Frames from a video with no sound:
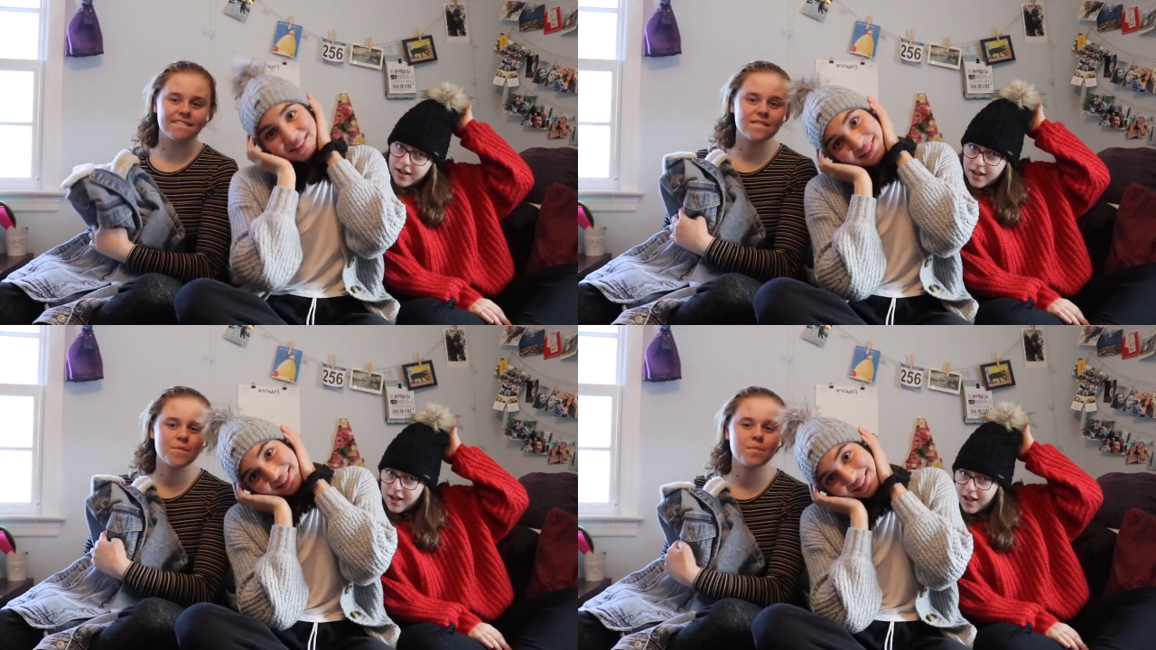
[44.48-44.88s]
Speaker 1: I
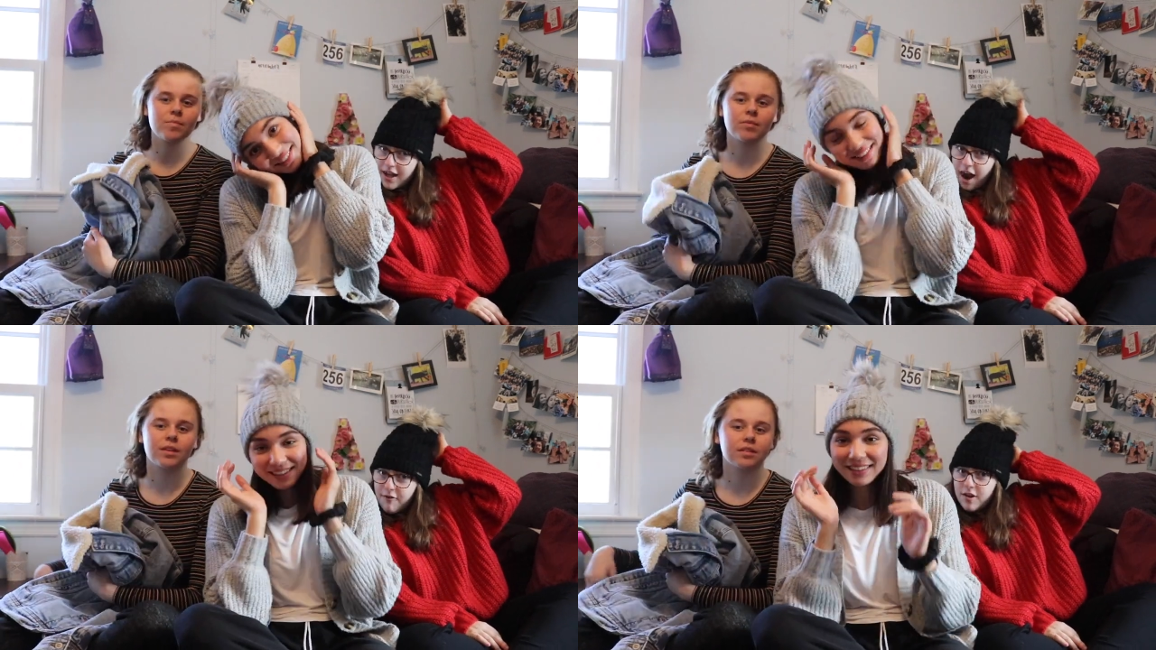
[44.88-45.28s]
like
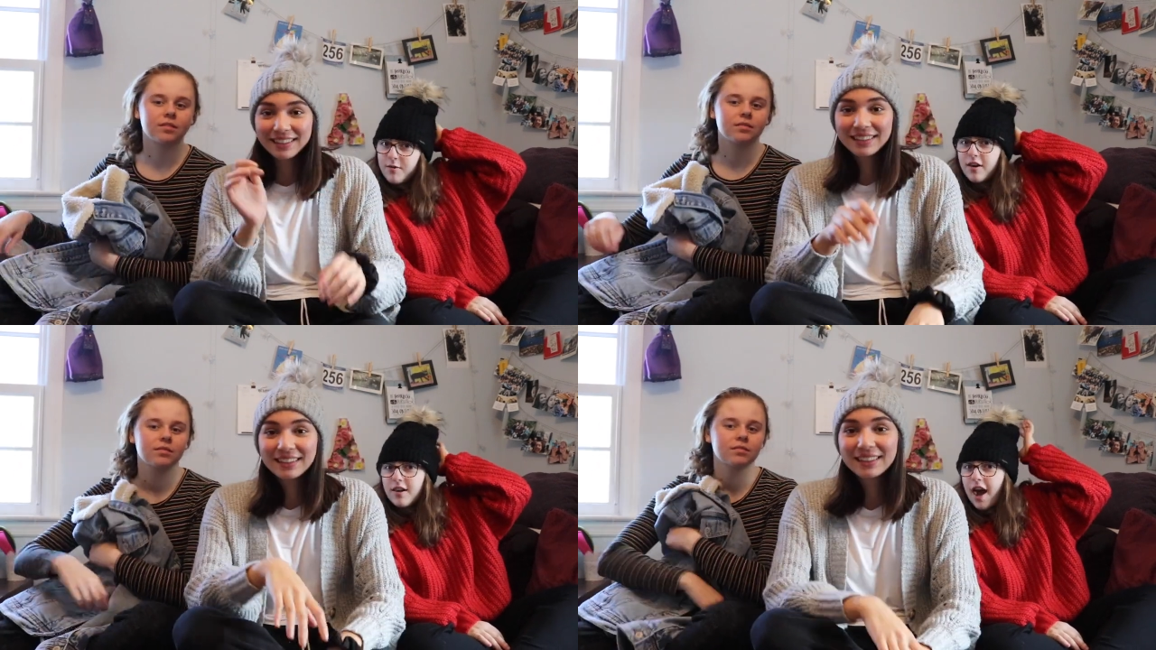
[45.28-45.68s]
it. I really
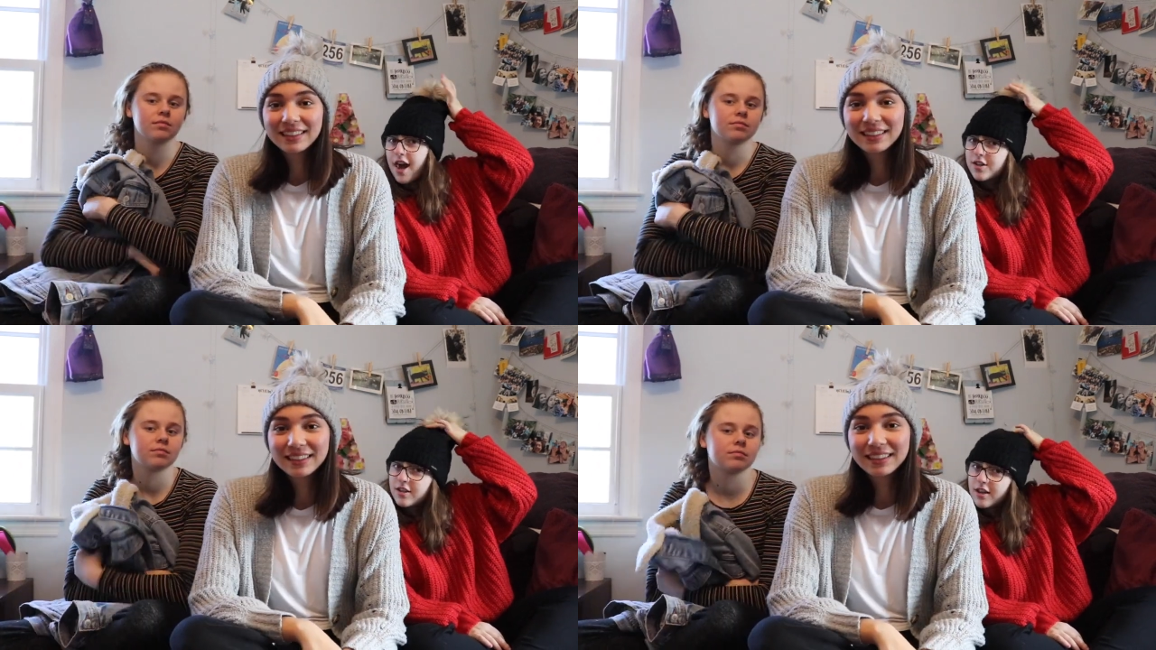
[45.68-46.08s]
wanted. I
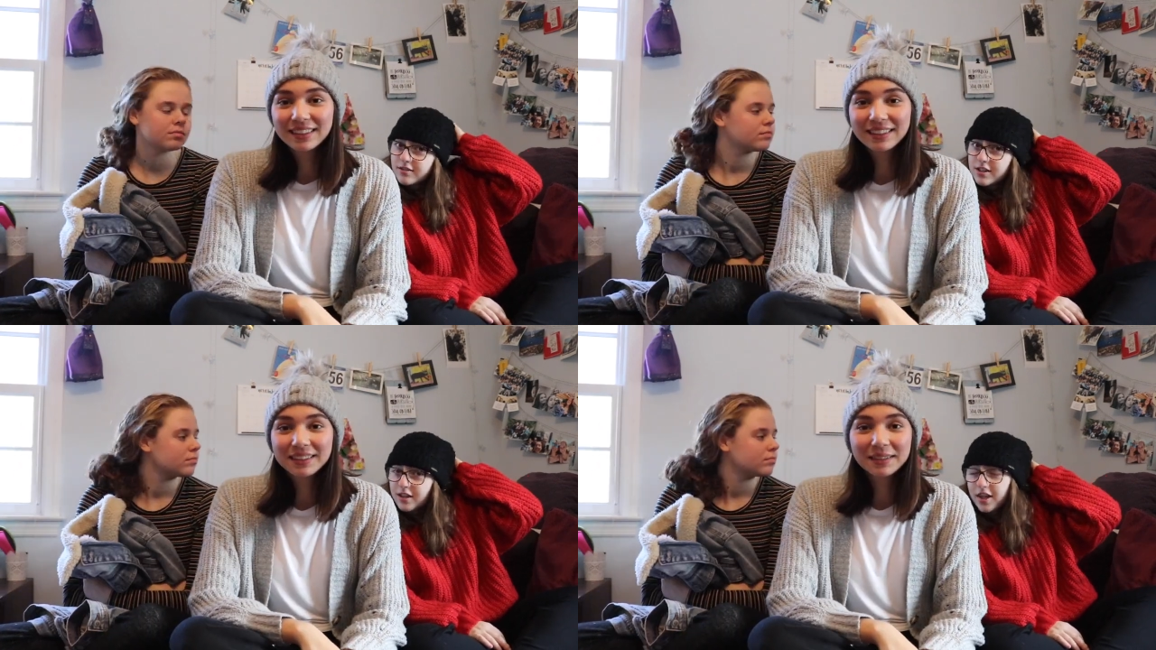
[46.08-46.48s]
actually
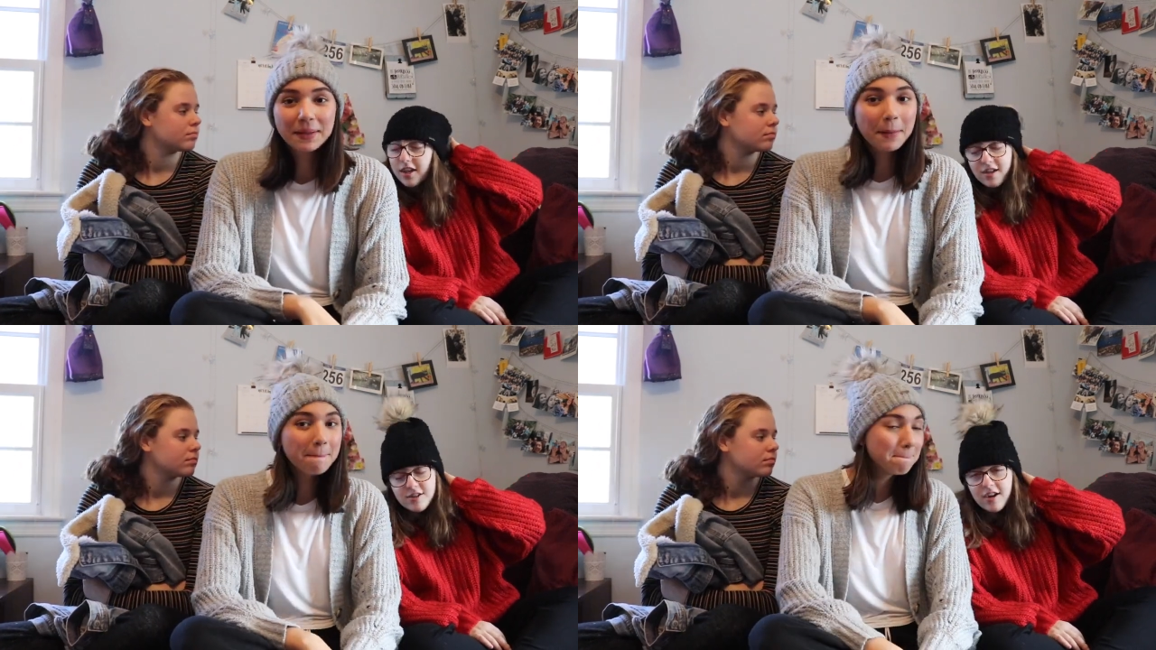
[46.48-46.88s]
said like
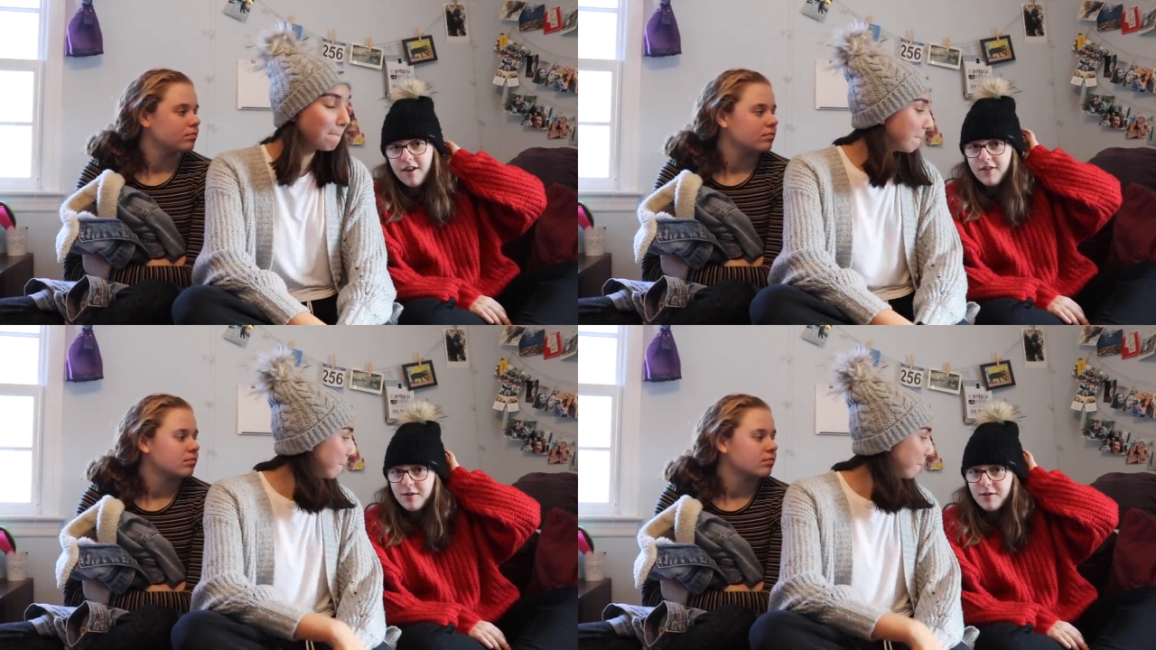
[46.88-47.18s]
yesterday, I